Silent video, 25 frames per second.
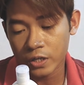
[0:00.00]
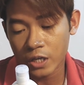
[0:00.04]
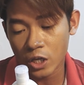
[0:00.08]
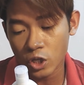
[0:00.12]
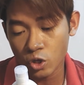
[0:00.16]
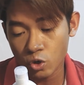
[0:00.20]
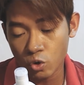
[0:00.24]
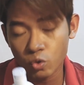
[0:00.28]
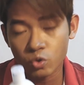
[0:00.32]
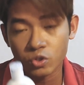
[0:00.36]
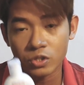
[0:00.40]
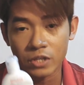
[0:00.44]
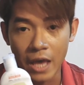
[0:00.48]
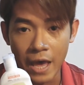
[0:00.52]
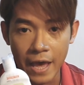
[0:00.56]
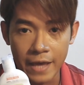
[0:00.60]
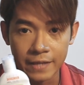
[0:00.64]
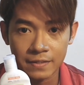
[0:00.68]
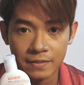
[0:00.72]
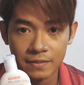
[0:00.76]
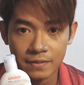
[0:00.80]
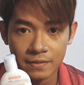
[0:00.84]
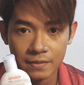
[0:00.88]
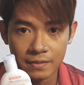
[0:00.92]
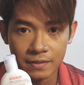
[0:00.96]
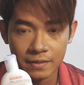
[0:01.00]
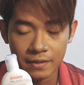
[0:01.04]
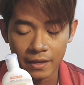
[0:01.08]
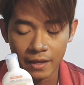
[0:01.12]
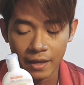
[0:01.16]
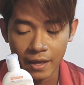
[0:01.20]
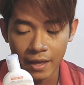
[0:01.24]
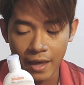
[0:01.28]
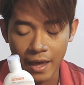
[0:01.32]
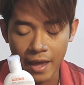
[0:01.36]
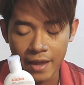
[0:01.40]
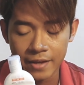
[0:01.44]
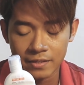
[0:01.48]
they use as
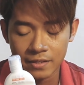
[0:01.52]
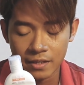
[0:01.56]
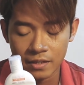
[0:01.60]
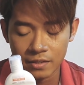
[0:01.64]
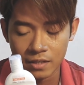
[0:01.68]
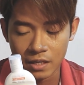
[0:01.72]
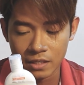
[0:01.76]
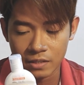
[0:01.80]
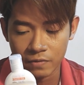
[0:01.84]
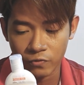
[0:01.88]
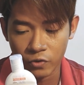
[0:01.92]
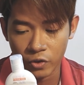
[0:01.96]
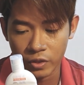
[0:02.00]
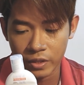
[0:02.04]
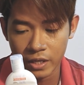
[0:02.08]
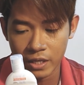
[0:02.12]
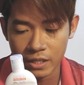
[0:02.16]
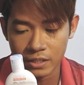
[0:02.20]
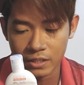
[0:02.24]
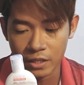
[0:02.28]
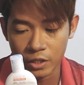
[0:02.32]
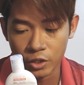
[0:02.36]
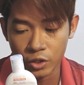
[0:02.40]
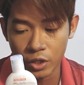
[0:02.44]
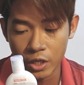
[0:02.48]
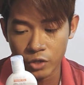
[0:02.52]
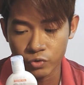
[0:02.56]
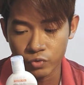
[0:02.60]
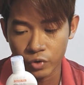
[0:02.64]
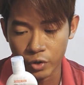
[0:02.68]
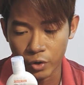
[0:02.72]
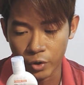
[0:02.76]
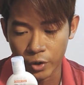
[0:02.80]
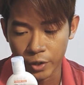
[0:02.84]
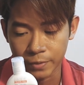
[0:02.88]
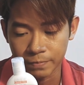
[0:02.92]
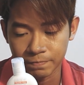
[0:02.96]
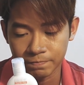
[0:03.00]
hand sanitizer for this is the tea tree
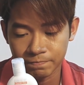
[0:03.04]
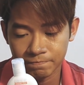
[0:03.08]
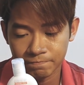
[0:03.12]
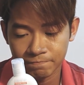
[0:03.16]
oil.